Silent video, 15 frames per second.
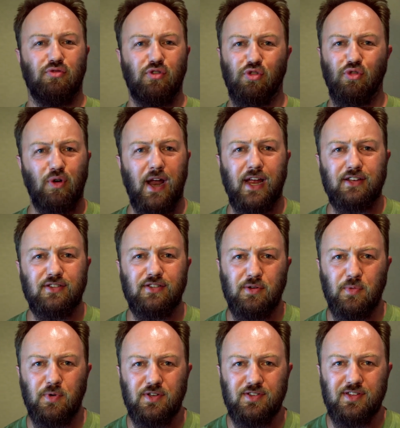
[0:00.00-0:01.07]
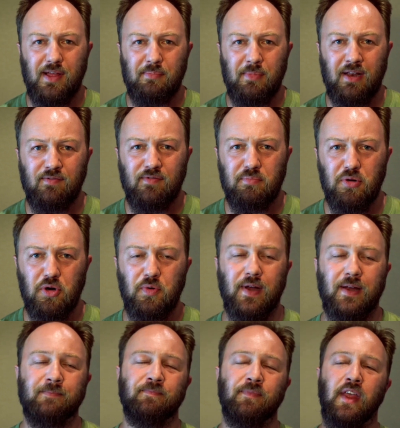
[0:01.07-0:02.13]
Great, so what does that mean for
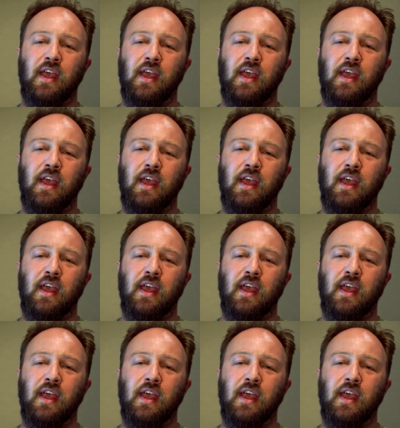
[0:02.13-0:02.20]
brewing?